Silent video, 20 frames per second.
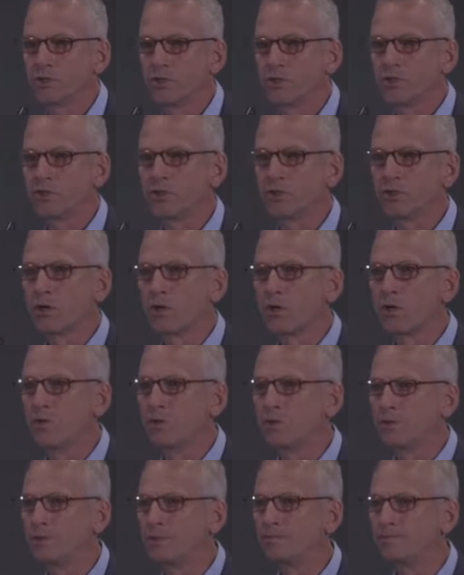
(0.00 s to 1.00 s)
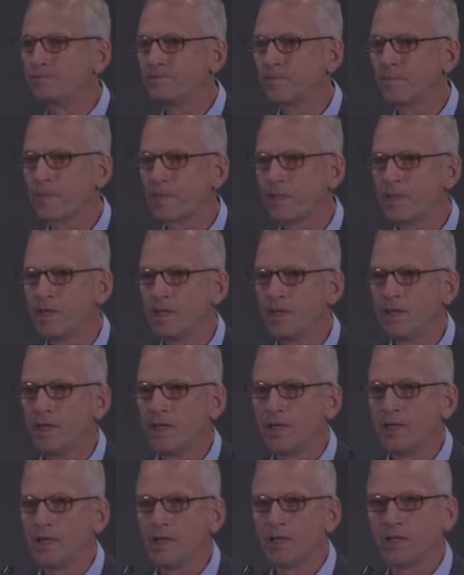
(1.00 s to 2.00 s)
larger whole.
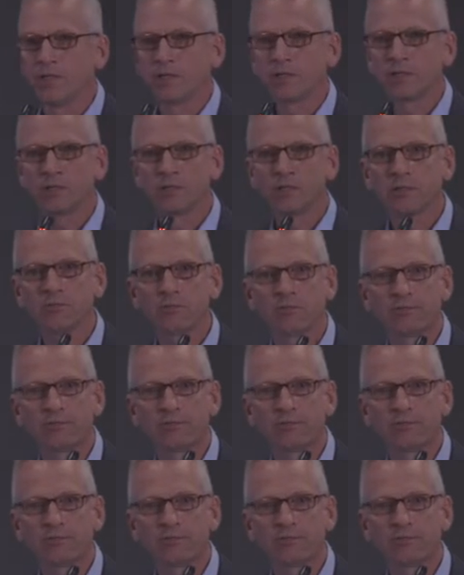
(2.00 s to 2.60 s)
This is